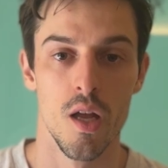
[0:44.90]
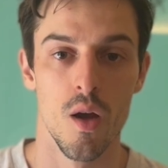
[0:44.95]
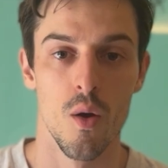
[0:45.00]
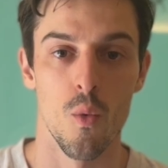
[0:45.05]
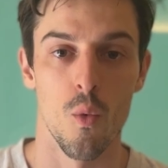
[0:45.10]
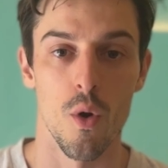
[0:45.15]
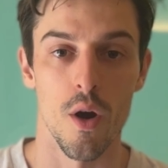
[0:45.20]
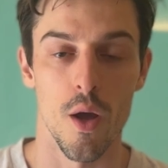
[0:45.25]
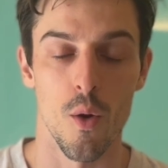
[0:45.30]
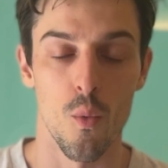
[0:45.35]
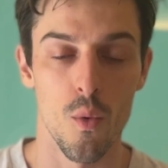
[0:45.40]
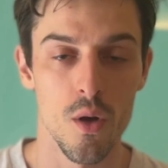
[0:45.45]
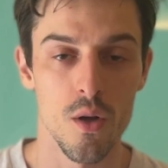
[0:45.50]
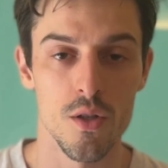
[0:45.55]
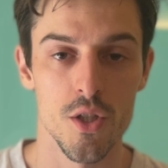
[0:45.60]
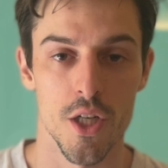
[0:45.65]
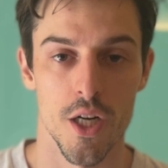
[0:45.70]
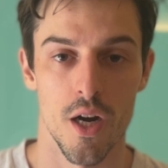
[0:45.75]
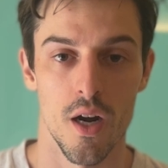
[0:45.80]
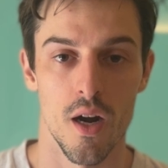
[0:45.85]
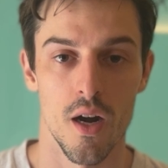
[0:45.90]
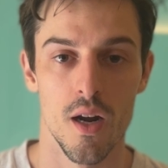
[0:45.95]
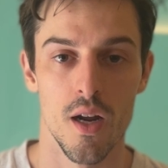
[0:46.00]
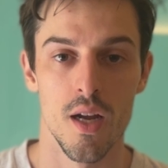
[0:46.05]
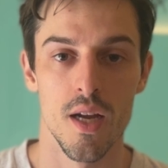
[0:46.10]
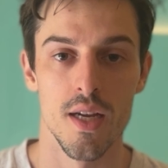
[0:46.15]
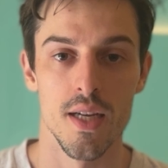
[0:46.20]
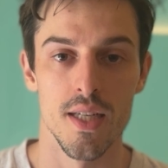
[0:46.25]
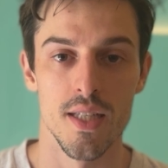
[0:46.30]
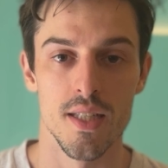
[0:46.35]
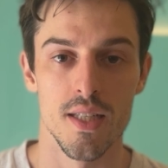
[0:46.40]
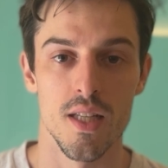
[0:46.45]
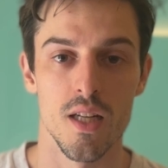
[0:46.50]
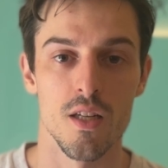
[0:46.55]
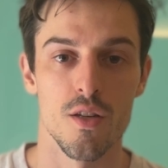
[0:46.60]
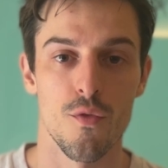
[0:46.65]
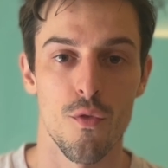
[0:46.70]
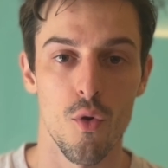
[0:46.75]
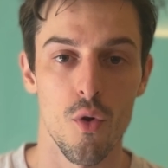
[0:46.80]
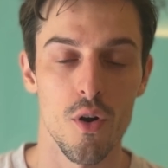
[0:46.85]
What I will share is
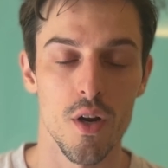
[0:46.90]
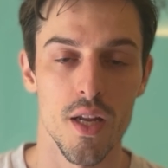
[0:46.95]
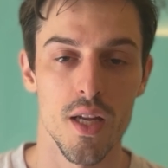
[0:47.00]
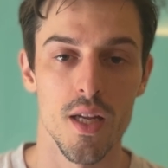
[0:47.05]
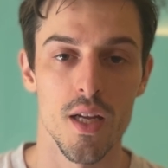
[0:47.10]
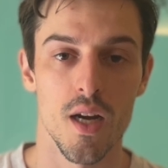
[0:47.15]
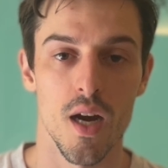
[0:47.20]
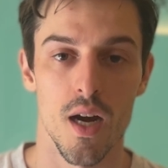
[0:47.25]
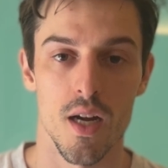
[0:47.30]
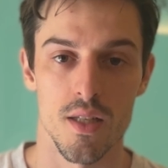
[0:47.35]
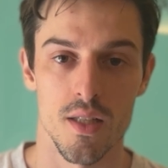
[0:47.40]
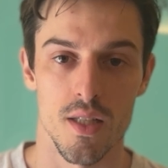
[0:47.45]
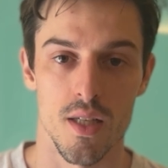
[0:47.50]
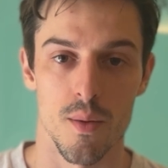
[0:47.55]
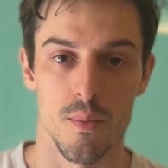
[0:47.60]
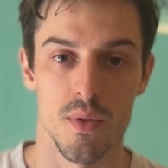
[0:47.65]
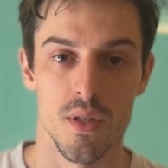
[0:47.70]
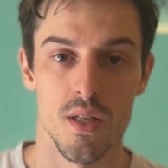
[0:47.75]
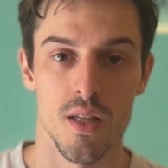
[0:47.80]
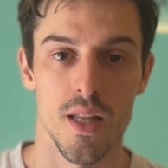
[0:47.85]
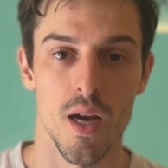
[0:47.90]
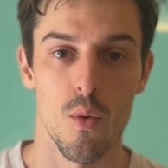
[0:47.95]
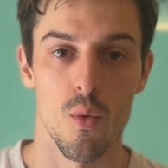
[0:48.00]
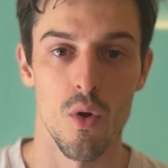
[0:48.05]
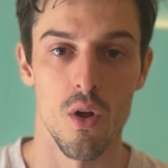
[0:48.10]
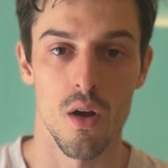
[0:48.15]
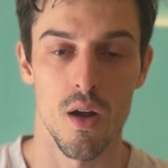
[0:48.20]
these 4 key concepts that will